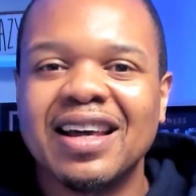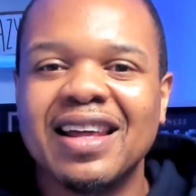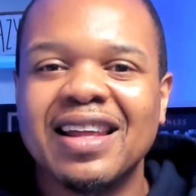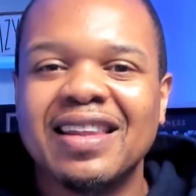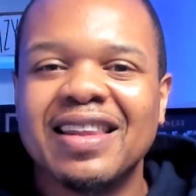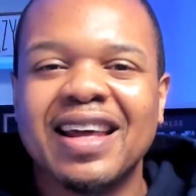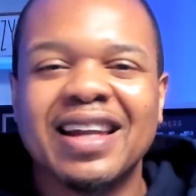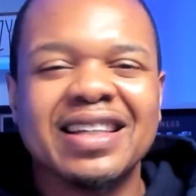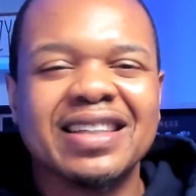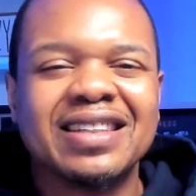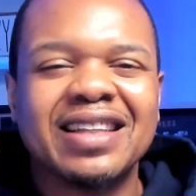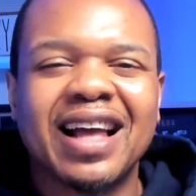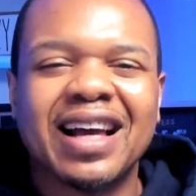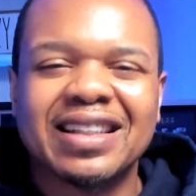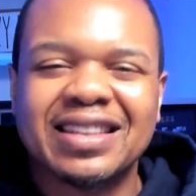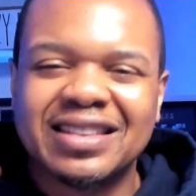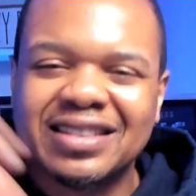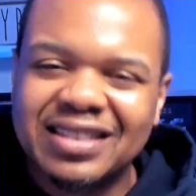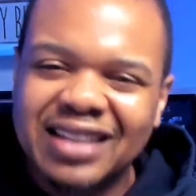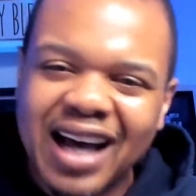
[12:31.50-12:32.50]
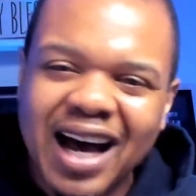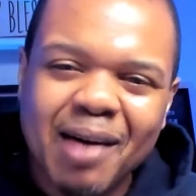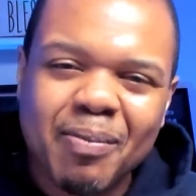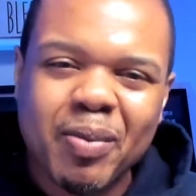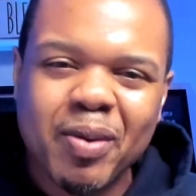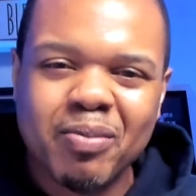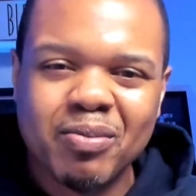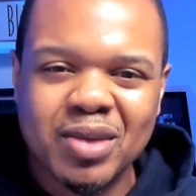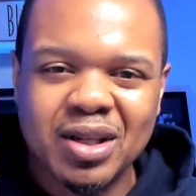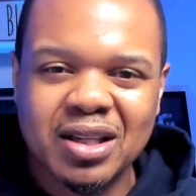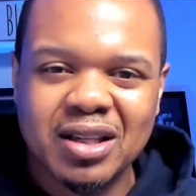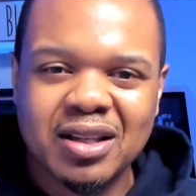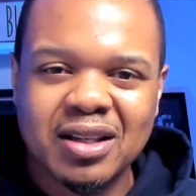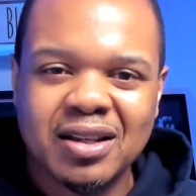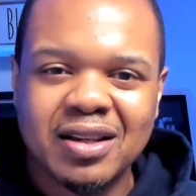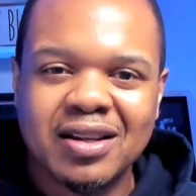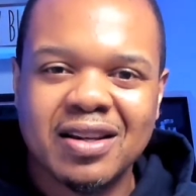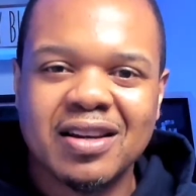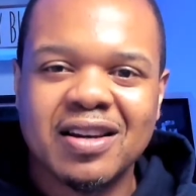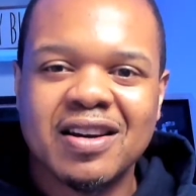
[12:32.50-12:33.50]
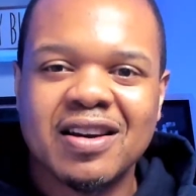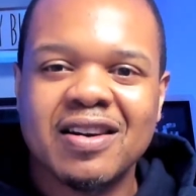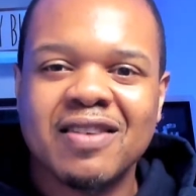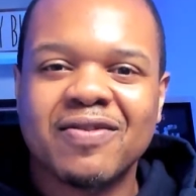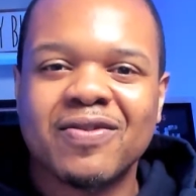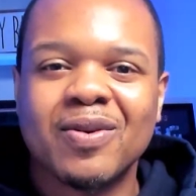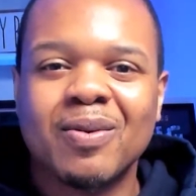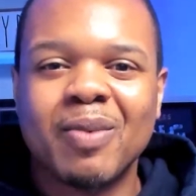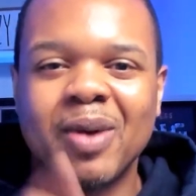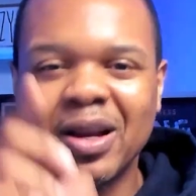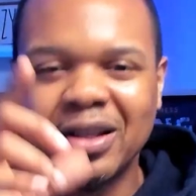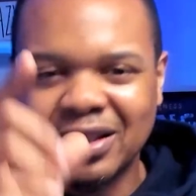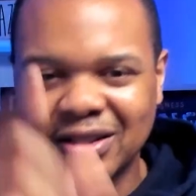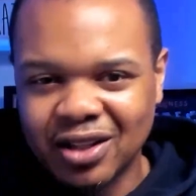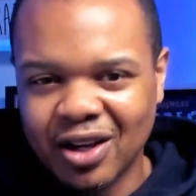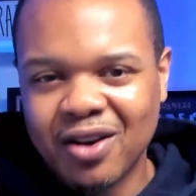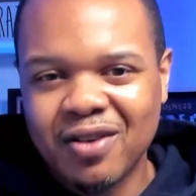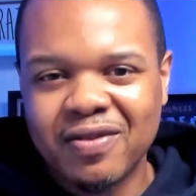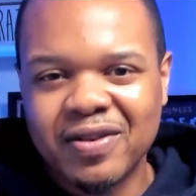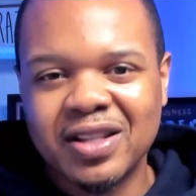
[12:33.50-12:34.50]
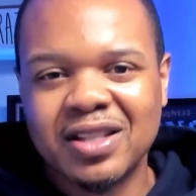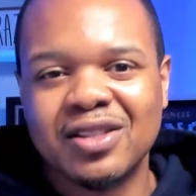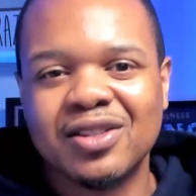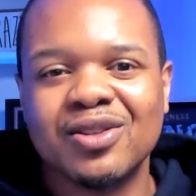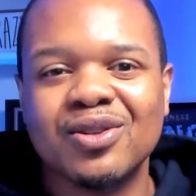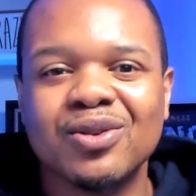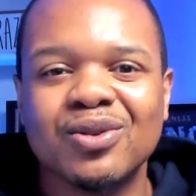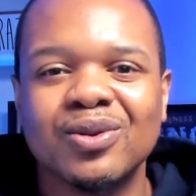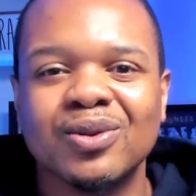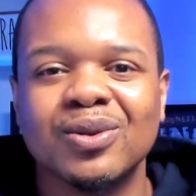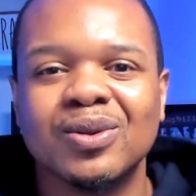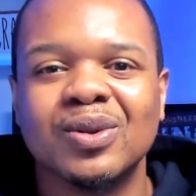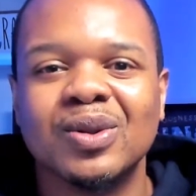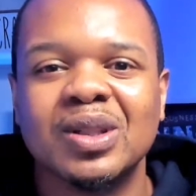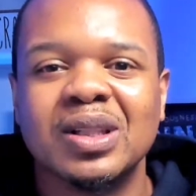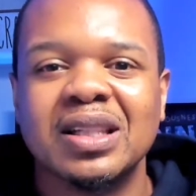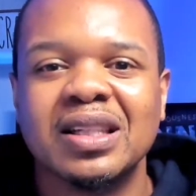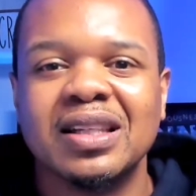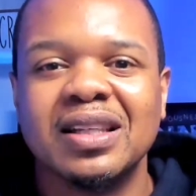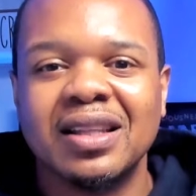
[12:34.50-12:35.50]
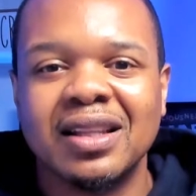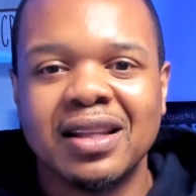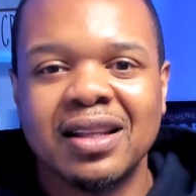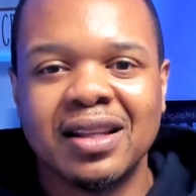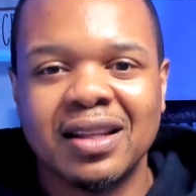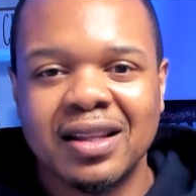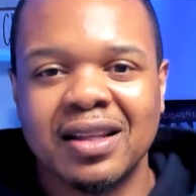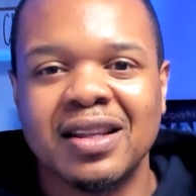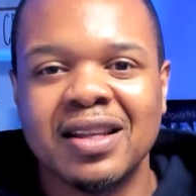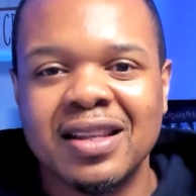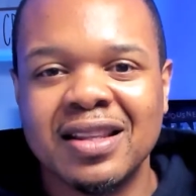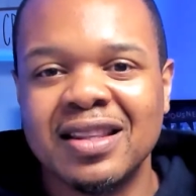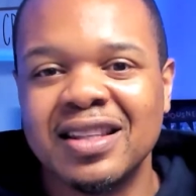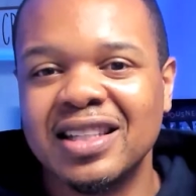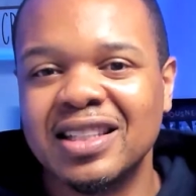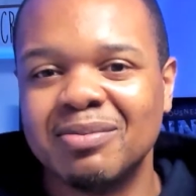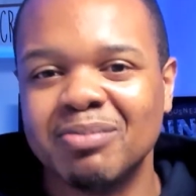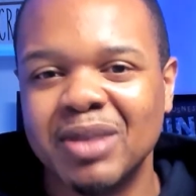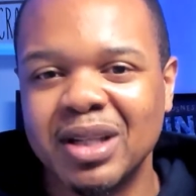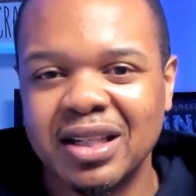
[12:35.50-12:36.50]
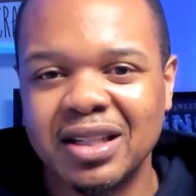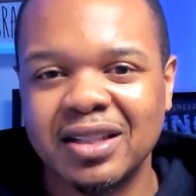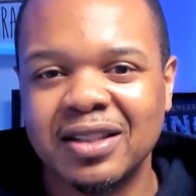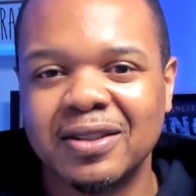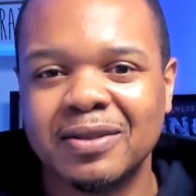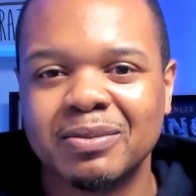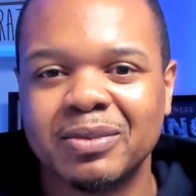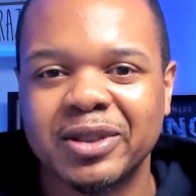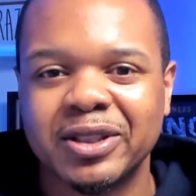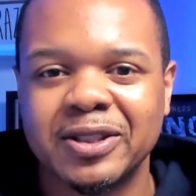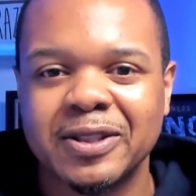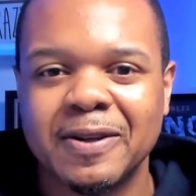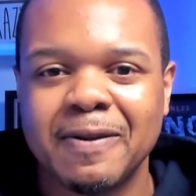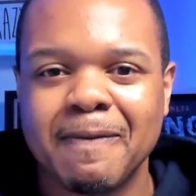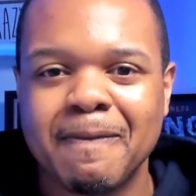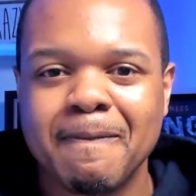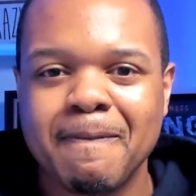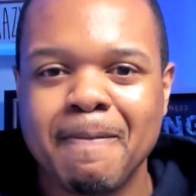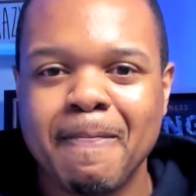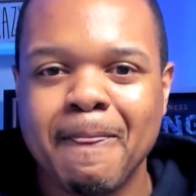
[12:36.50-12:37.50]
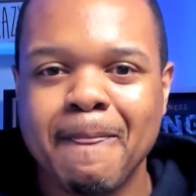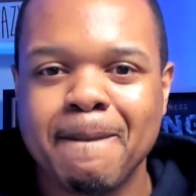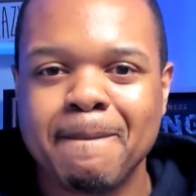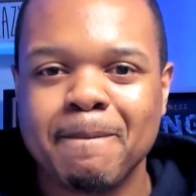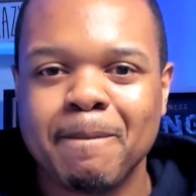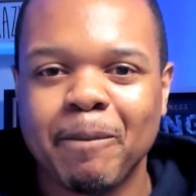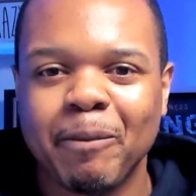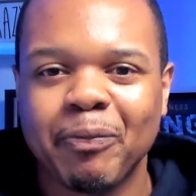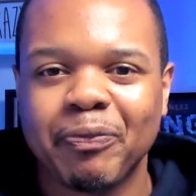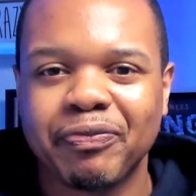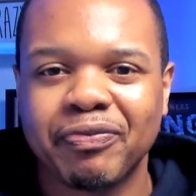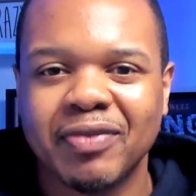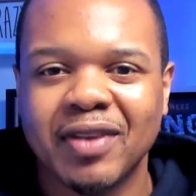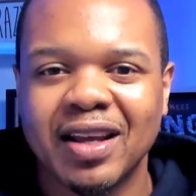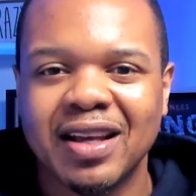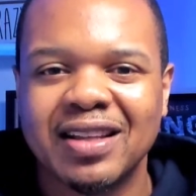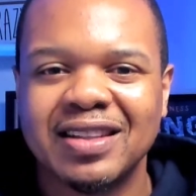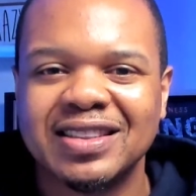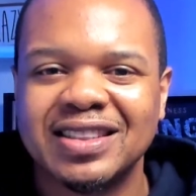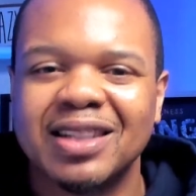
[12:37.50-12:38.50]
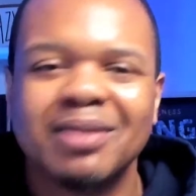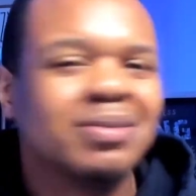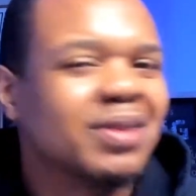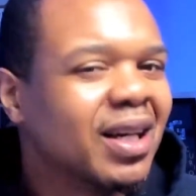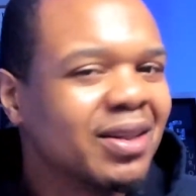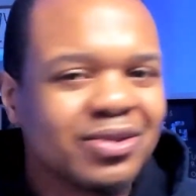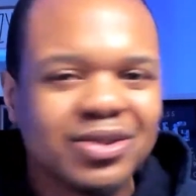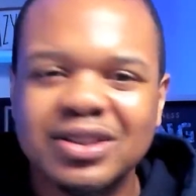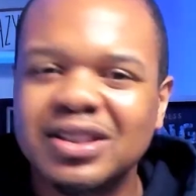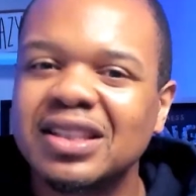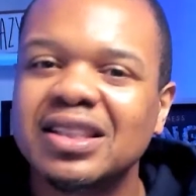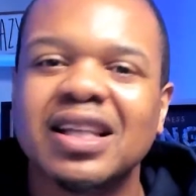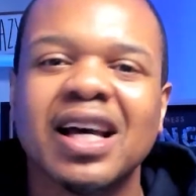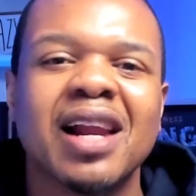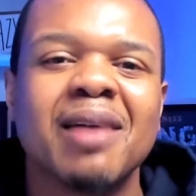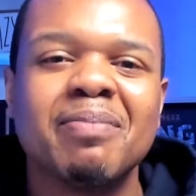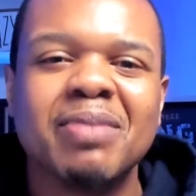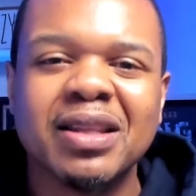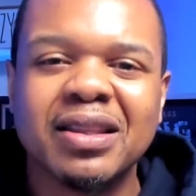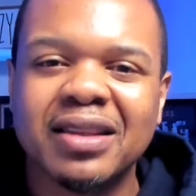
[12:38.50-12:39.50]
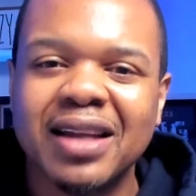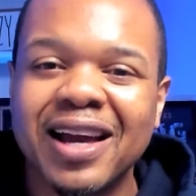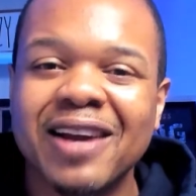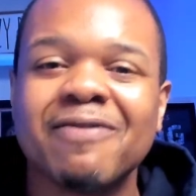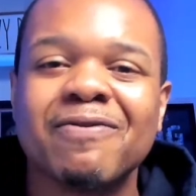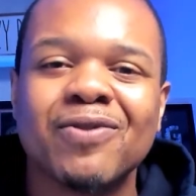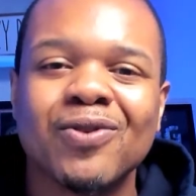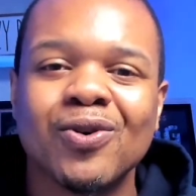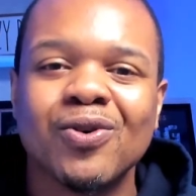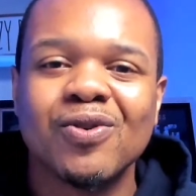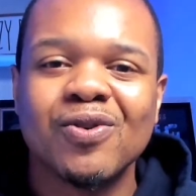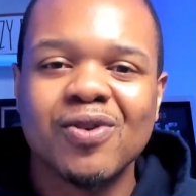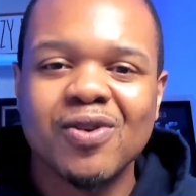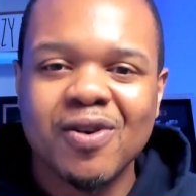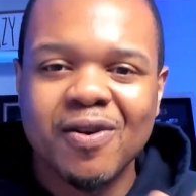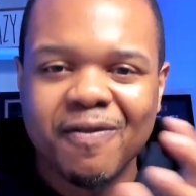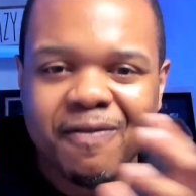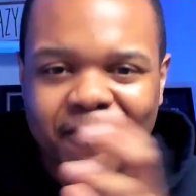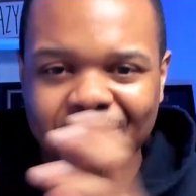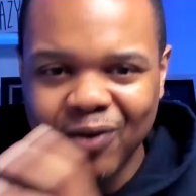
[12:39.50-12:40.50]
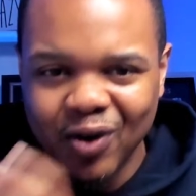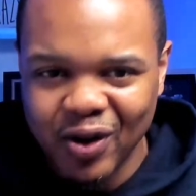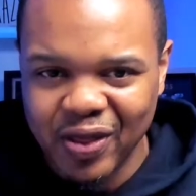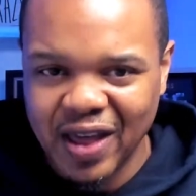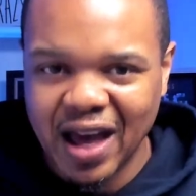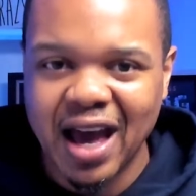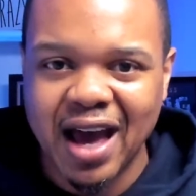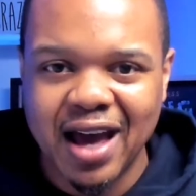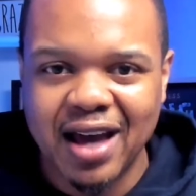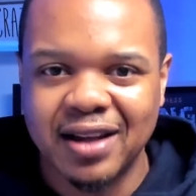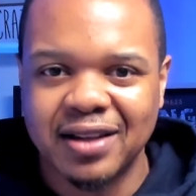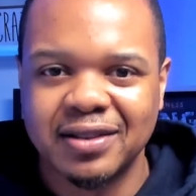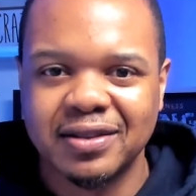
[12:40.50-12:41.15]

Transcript: that it's not stopping me from serving you in these mediums. Sometimes you just got to be thankful for that.